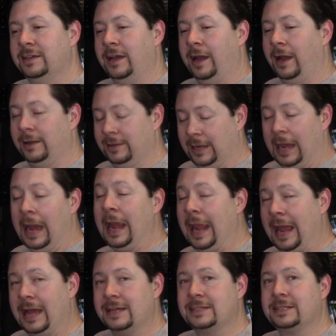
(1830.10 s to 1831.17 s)
I
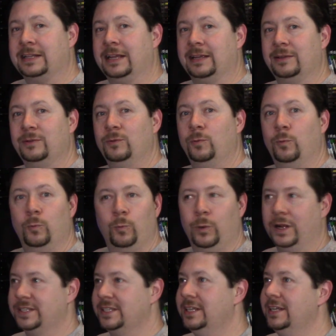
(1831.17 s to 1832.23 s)
ask, like,
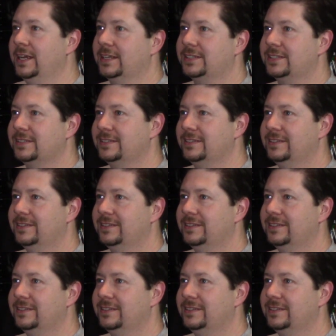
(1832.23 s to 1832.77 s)
what's in this?